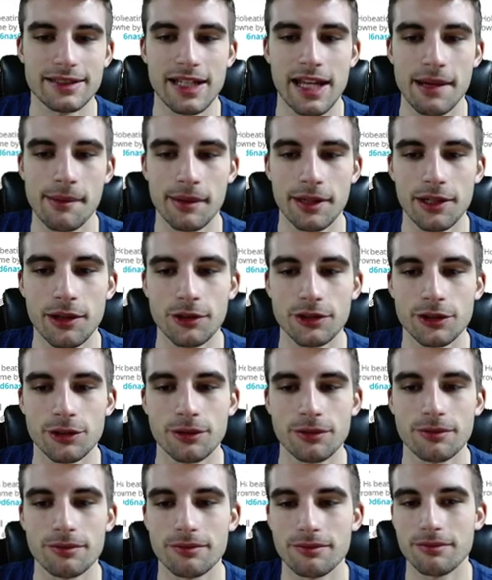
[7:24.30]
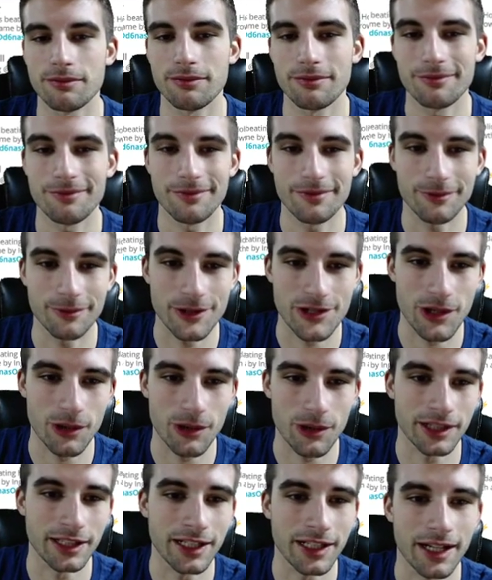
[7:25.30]
game, but it also
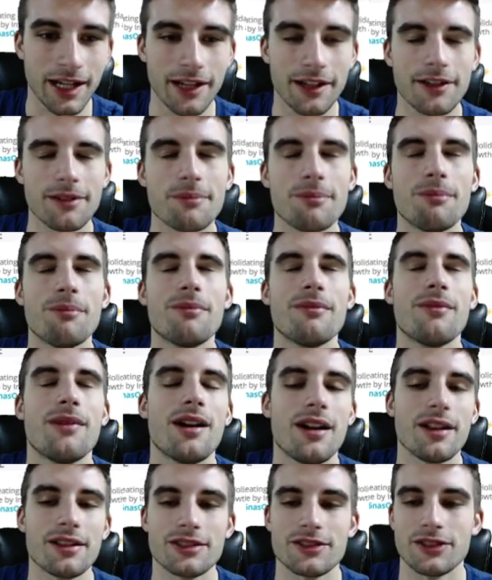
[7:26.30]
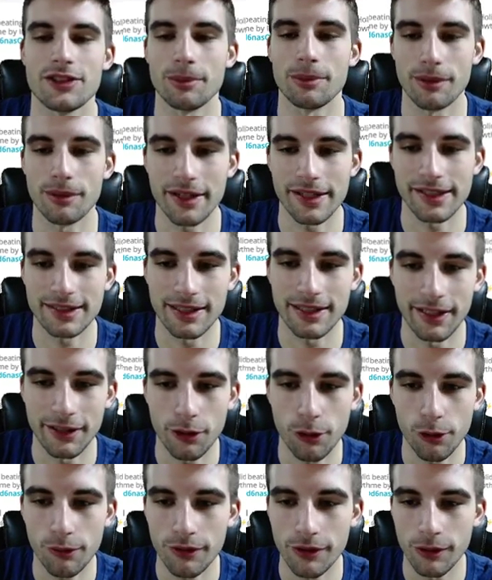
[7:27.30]
resulted in a monster price hike,
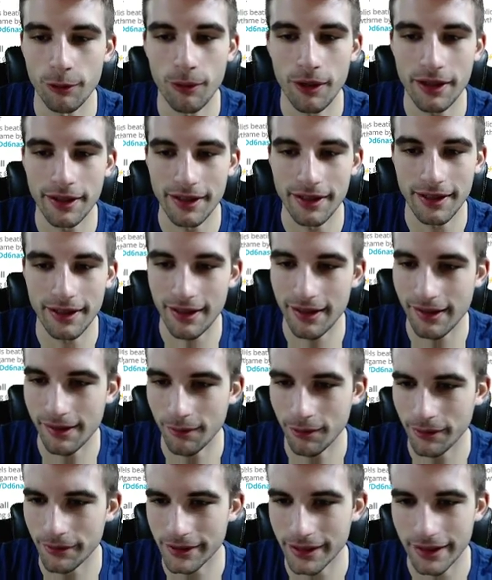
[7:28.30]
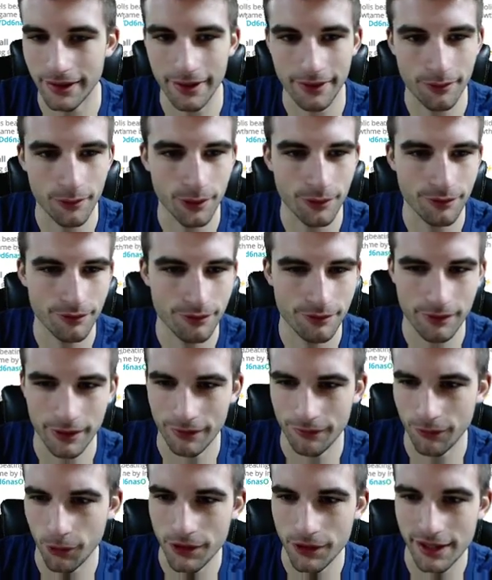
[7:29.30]
over 1K. What was that, like
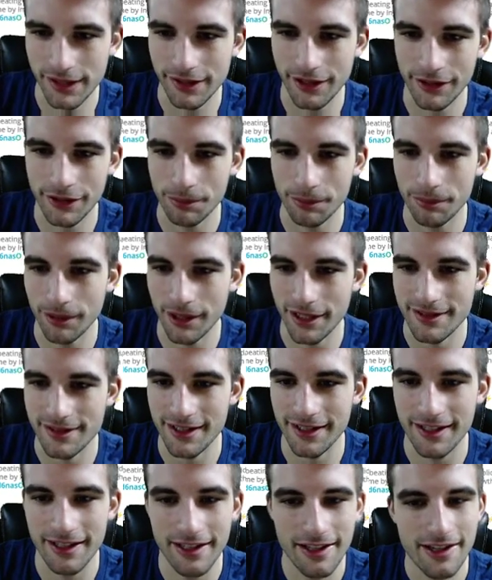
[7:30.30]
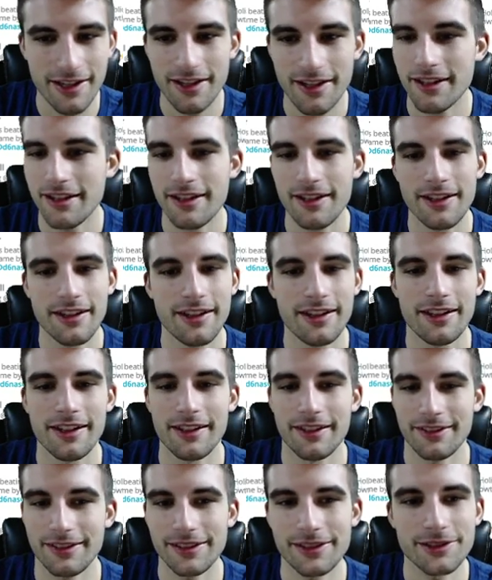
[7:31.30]
1,400 price hike?
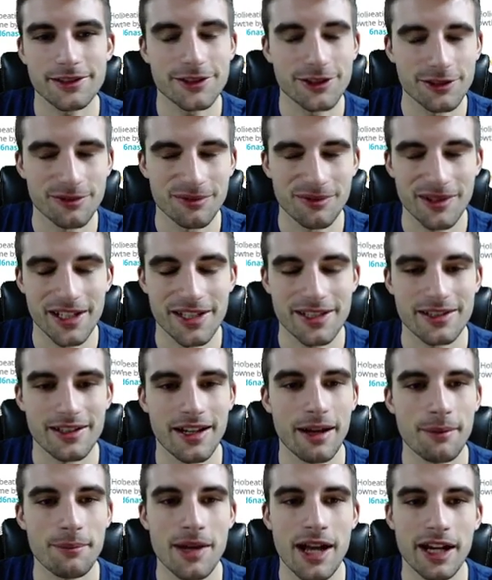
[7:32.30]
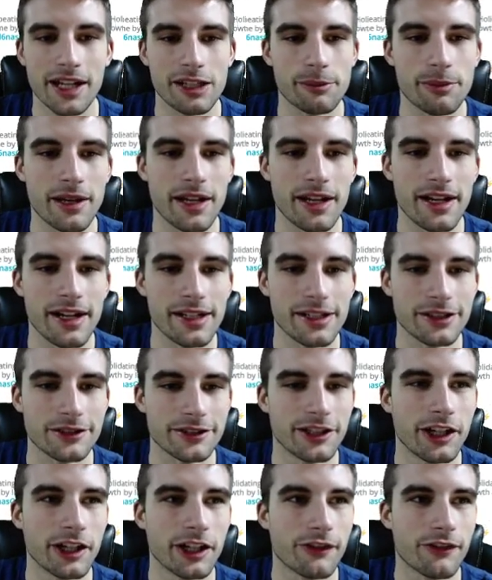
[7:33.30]
A little too much, and I'm not going to pay
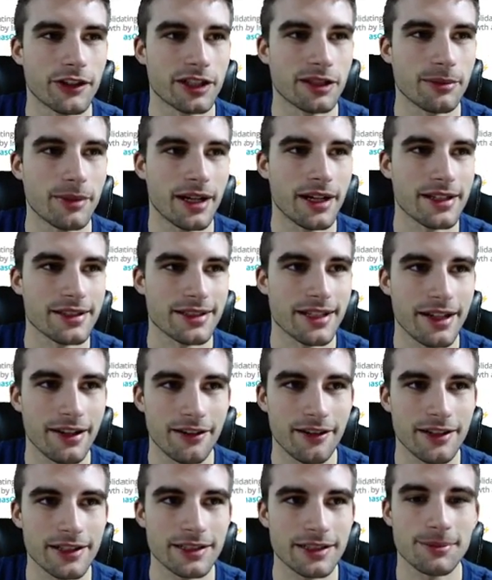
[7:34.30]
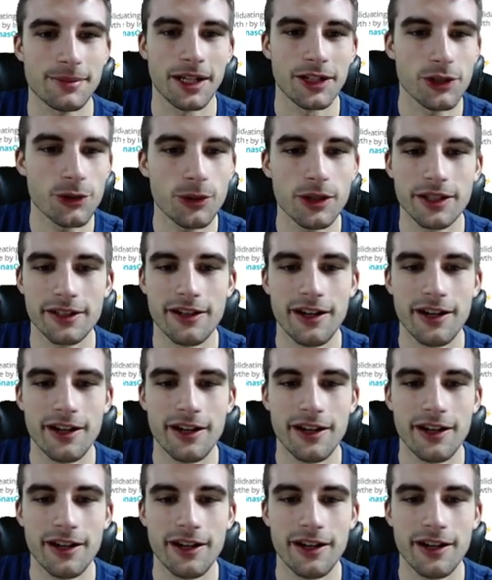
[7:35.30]
8,300 for Tobias Harris, but I do want to